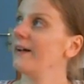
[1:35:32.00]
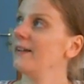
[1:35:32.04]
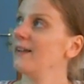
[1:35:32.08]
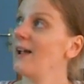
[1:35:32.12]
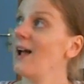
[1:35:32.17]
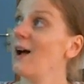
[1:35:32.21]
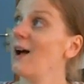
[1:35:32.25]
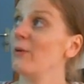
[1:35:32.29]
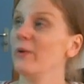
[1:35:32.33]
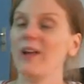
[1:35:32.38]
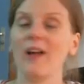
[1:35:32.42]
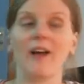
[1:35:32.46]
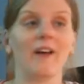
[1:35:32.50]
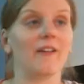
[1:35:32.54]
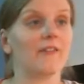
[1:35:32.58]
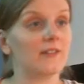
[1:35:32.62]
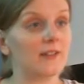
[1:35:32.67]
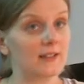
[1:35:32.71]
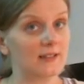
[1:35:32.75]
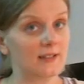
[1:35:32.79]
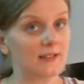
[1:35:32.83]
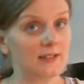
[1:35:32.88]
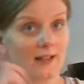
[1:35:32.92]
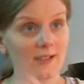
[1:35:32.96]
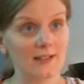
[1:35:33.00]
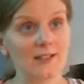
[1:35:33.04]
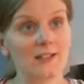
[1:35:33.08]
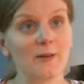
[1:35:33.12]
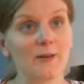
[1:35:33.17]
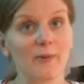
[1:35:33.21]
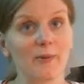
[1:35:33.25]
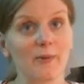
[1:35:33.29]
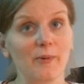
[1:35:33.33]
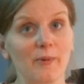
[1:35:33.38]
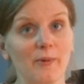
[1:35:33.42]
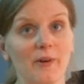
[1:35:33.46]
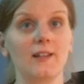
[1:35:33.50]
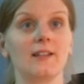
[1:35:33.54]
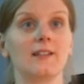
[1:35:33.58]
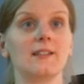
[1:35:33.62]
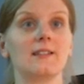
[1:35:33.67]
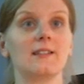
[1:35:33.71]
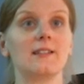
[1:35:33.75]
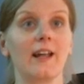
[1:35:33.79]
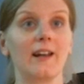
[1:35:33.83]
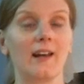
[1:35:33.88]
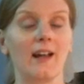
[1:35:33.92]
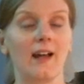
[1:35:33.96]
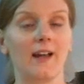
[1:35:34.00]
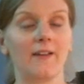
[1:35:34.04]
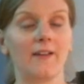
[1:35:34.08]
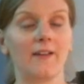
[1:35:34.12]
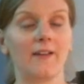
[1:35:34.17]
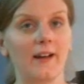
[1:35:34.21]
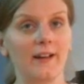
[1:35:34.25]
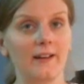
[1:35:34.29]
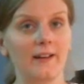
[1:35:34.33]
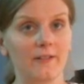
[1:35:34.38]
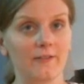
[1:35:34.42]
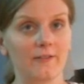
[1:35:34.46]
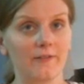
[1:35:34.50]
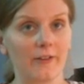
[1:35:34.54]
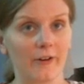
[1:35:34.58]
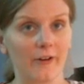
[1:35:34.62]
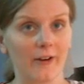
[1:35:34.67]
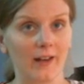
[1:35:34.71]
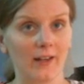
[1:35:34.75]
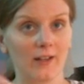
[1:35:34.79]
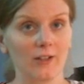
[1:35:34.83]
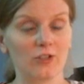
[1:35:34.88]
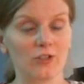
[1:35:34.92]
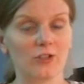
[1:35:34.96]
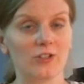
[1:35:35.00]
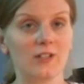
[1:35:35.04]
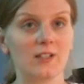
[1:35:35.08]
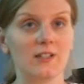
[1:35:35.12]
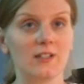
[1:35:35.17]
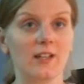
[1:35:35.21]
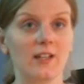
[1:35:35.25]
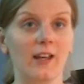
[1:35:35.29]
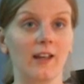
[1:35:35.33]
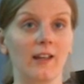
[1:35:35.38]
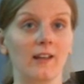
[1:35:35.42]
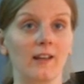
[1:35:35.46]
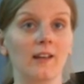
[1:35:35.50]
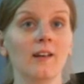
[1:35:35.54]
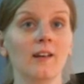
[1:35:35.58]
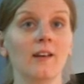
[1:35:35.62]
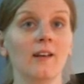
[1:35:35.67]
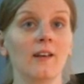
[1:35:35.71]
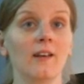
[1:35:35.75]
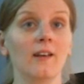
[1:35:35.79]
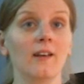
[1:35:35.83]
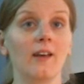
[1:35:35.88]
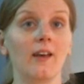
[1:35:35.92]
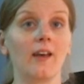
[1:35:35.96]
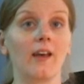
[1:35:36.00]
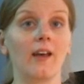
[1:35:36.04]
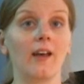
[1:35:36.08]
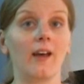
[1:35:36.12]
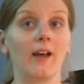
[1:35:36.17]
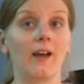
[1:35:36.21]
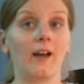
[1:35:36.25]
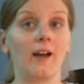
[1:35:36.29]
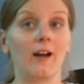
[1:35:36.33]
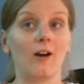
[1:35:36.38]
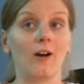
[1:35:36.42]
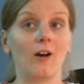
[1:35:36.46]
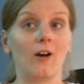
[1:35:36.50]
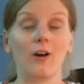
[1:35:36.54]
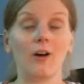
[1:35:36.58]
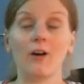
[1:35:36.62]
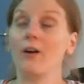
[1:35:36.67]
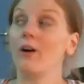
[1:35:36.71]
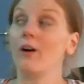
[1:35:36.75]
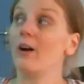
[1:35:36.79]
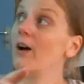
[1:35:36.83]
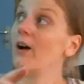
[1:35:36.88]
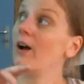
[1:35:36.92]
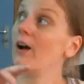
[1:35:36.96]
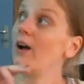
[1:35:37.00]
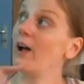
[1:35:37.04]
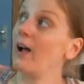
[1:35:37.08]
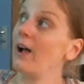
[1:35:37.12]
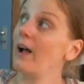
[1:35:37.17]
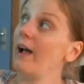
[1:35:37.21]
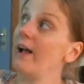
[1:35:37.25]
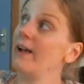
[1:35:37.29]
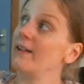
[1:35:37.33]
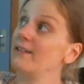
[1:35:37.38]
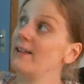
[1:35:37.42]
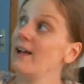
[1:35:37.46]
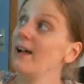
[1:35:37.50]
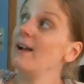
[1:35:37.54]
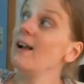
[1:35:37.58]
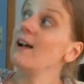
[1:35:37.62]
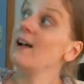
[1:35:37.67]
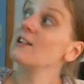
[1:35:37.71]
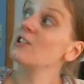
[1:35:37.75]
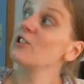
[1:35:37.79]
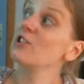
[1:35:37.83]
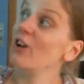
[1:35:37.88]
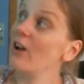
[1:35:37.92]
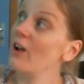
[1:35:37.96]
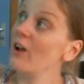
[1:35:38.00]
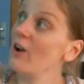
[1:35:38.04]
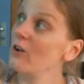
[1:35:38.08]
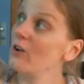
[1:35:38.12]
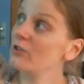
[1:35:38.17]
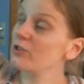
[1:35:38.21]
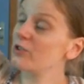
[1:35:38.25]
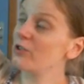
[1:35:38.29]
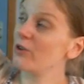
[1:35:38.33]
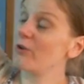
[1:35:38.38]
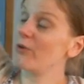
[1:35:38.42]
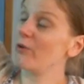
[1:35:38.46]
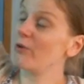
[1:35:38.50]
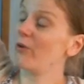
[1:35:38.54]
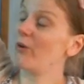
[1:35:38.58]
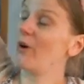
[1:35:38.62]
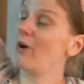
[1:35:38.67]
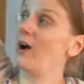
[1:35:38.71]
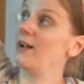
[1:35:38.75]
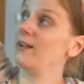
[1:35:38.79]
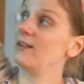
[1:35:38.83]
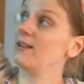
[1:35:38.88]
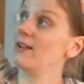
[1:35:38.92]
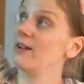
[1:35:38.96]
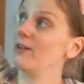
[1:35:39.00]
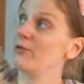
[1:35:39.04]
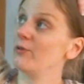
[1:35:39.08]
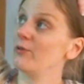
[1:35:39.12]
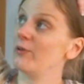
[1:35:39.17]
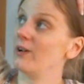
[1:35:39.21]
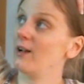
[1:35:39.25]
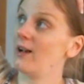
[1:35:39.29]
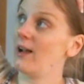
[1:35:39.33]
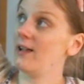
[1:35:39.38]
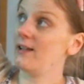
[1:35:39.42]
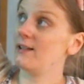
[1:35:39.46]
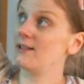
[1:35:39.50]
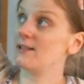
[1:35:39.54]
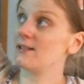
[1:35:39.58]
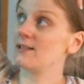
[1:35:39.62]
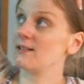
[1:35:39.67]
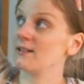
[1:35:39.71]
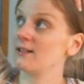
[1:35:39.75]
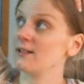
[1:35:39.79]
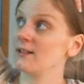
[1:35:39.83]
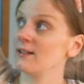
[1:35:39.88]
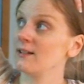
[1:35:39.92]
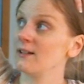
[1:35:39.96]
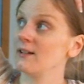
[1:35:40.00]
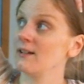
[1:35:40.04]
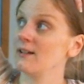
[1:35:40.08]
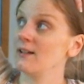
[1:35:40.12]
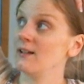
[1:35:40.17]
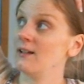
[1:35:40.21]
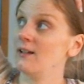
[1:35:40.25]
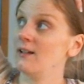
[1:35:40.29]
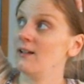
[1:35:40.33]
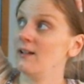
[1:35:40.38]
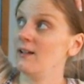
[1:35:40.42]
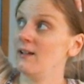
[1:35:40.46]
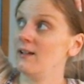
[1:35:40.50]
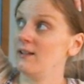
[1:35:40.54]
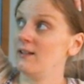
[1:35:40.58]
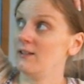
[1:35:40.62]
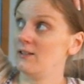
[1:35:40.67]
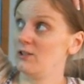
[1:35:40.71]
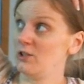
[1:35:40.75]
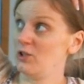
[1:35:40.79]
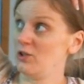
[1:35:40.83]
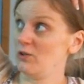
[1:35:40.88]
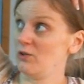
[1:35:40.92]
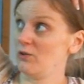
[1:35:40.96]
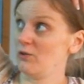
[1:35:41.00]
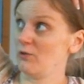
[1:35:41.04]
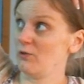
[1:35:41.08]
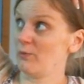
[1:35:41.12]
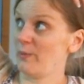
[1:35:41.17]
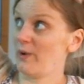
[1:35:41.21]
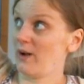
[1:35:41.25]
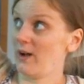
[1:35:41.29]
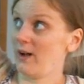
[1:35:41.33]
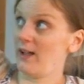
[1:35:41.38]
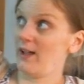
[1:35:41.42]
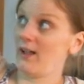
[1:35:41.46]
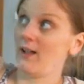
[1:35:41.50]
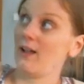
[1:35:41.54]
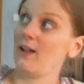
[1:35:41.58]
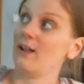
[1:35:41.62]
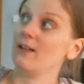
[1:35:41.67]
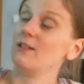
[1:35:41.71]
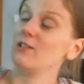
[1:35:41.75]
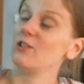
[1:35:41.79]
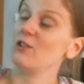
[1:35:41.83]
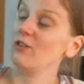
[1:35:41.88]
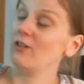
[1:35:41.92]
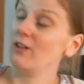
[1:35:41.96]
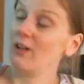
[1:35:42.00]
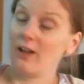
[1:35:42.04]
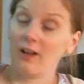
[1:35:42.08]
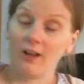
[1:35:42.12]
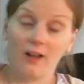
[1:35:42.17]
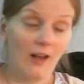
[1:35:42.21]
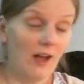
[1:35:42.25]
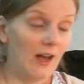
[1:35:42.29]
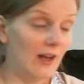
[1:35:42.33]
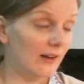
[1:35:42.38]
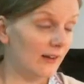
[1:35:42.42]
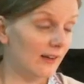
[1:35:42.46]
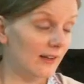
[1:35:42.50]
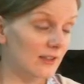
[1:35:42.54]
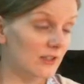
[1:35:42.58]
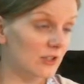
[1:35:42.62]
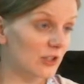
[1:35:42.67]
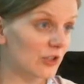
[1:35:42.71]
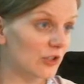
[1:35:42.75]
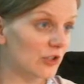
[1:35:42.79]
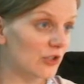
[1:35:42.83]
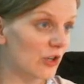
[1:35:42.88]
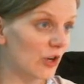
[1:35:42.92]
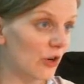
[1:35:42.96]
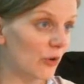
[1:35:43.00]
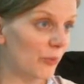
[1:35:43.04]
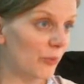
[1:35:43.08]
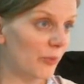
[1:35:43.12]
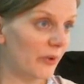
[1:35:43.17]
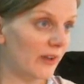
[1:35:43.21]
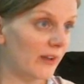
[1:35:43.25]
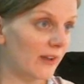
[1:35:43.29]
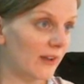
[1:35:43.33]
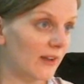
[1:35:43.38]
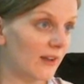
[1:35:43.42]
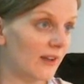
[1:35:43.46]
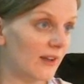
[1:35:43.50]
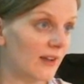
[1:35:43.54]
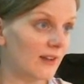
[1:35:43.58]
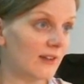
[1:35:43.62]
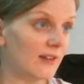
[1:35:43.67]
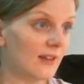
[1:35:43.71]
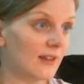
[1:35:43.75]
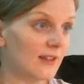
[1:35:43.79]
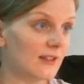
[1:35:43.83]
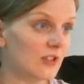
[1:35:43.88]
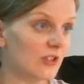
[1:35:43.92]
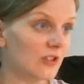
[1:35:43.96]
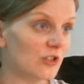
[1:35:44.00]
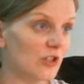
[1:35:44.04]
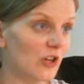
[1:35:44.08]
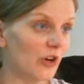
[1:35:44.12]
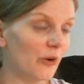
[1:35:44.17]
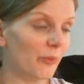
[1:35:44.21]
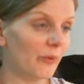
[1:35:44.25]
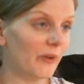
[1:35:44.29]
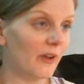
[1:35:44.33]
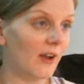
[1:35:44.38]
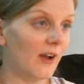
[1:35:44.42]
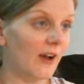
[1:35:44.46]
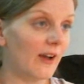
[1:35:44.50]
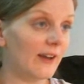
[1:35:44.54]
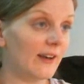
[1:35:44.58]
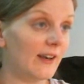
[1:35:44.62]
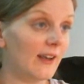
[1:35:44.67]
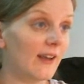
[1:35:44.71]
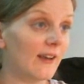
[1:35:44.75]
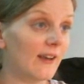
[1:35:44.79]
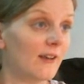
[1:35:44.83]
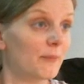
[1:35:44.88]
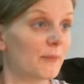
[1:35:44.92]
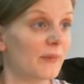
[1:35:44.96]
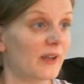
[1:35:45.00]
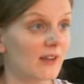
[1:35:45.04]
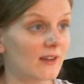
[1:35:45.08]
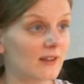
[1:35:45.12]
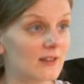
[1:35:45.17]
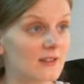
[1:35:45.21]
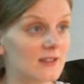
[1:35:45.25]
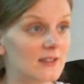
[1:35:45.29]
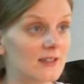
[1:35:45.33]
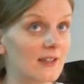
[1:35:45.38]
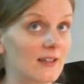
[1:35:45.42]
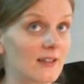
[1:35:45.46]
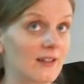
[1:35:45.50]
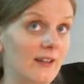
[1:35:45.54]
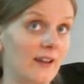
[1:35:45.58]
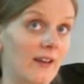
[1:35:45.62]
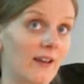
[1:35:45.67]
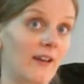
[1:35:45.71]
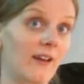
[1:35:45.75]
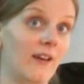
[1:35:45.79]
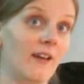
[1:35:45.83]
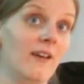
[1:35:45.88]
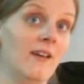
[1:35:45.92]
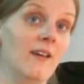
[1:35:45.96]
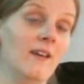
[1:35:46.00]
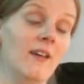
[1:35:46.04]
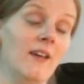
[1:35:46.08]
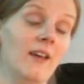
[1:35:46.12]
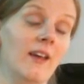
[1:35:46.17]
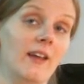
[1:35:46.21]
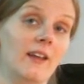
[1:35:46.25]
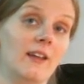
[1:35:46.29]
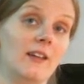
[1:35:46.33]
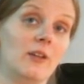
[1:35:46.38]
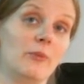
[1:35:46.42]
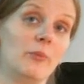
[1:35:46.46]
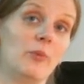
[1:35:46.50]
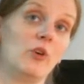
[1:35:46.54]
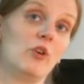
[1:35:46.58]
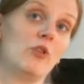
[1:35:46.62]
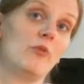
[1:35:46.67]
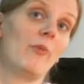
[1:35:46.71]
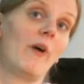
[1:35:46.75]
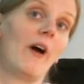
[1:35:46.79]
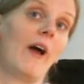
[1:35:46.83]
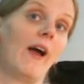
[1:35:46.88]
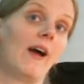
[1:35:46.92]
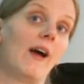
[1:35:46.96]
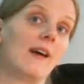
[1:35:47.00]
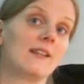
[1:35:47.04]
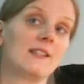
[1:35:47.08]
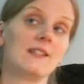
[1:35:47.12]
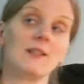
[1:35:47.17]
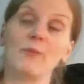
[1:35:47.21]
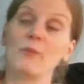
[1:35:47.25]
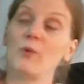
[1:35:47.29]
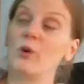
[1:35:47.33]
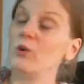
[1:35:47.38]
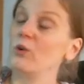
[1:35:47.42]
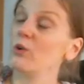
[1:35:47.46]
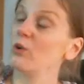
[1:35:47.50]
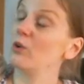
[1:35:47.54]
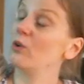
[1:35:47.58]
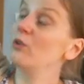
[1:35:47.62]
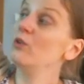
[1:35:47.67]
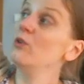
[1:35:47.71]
We have discussed about this, and I find it very interesting. And that actually also, I think, relates to the isotropic idea, because in the book by Acemoglu,